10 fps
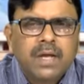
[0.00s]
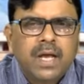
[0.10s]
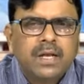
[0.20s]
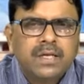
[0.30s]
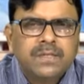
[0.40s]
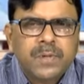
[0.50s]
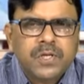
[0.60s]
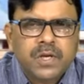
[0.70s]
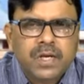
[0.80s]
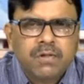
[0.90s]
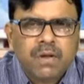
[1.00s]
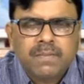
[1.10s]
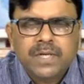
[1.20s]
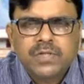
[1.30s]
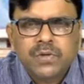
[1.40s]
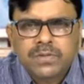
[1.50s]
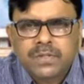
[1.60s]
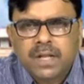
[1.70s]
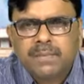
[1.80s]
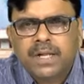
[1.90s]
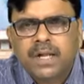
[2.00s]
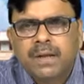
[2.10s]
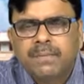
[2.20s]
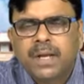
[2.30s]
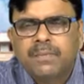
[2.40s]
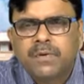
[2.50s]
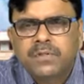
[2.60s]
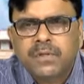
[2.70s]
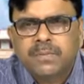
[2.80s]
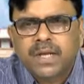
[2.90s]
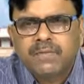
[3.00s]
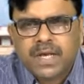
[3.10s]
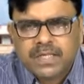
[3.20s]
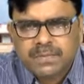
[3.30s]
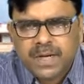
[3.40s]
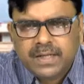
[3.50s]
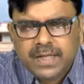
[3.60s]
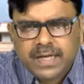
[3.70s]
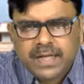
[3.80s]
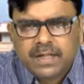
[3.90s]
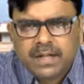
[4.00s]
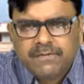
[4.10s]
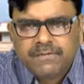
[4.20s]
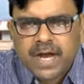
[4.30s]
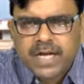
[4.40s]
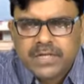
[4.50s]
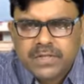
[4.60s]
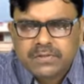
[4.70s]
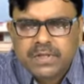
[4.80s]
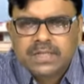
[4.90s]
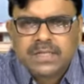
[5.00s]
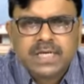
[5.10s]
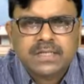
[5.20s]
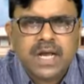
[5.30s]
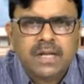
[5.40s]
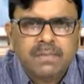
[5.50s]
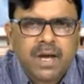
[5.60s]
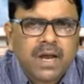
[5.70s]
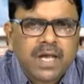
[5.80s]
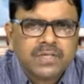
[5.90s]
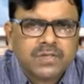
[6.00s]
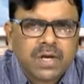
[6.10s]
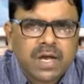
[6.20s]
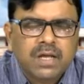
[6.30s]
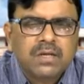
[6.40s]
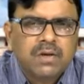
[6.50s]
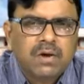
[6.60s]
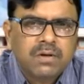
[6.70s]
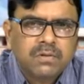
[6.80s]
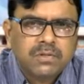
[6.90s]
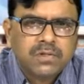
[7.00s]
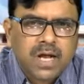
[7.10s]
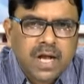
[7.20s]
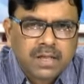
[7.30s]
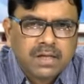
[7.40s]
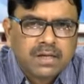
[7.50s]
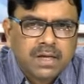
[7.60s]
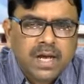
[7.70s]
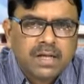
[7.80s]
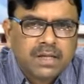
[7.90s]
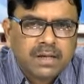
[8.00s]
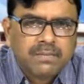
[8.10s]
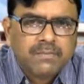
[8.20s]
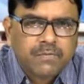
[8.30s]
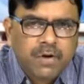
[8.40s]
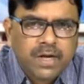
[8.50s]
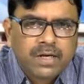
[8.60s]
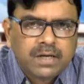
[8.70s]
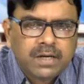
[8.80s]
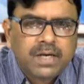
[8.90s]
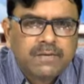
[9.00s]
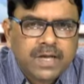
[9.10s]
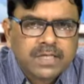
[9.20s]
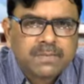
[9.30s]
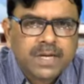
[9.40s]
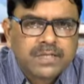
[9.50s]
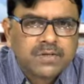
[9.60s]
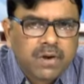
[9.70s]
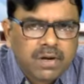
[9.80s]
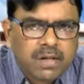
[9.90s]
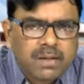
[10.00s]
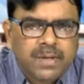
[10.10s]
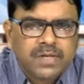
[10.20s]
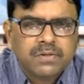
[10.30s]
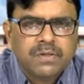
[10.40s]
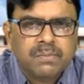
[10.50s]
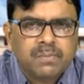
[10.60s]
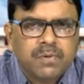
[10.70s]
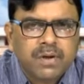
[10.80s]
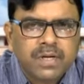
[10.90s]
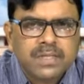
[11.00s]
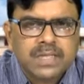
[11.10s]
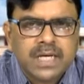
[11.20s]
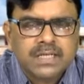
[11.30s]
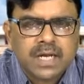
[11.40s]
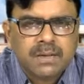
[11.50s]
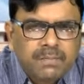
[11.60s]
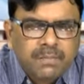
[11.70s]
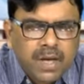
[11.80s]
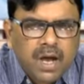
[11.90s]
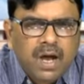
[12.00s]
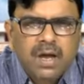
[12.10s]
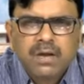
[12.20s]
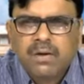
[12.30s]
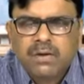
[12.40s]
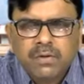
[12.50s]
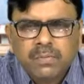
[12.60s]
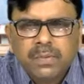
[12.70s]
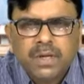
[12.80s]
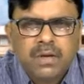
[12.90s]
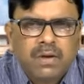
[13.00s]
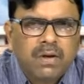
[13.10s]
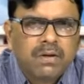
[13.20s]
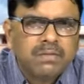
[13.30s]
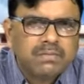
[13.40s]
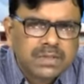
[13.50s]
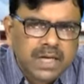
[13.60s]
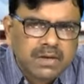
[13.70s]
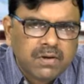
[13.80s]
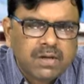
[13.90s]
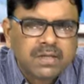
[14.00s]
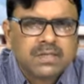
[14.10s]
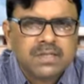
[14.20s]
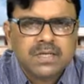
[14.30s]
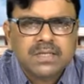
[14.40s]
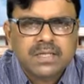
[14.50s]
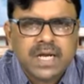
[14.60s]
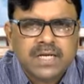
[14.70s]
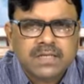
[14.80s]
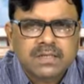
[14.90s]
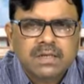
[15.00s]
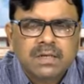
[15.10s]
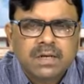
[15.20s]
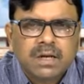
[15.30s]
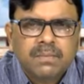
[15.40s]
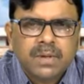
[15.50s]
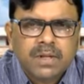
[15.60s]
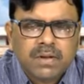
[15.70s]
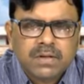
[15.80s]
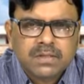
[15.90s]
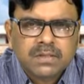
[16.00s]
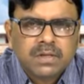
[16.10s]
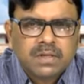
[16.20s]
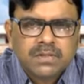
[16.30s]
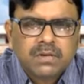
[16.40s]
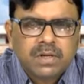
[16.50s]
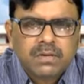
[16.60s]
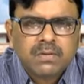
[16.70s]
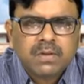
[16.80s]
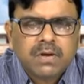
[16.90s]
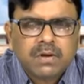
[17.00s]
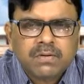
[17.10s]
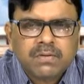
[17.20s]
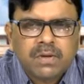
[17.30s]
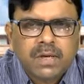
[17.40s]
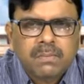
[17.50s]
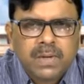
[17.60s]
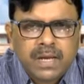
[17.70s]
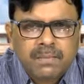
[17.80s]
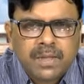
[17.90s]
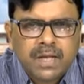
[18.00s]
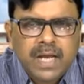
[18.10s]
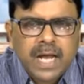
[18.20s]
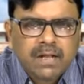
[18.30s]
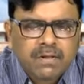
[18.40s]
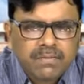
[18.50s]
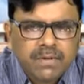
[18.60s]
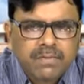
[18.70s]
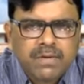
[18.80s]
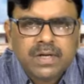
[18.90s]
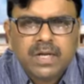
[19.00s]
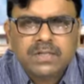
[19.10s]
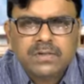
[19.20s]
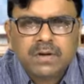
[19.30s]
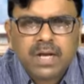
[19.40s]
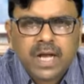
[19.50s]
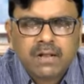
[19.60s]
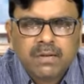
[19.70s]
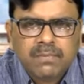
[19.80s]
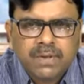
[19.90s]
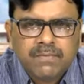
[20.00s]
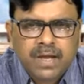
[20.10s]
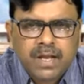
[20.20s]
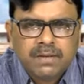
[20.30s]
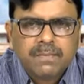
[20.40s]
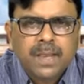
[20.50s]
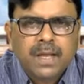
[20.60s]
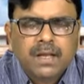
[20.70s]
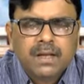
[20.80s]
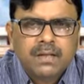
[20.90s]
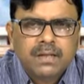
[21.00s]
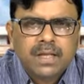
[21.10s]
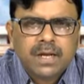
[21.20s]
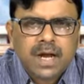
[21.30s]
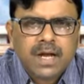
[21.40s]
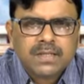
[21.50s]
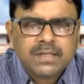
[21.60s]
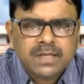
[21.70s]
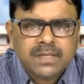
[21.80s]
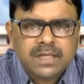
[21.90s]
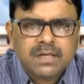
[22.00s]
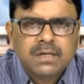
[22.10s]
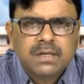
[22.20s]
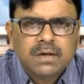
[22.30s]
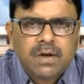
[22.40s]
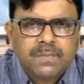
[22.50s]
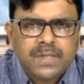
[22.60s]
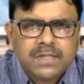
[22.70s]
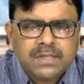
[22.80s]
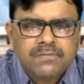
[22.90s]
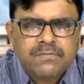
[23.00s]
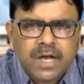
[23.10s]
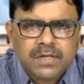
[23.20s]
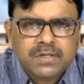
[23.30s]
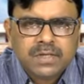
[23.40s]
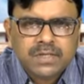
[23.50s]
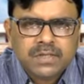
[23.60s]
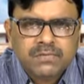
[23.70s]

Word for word: and especially economic zones coming up and most of the investment getting confined to the states like Maharashtra or Gujarat and the foreign investments not coming to the poorer states like Bihar or UP or say northeastern states uh, because so you cannot only blame the lack of governance or lack of the will. Uh, there are certain objective factors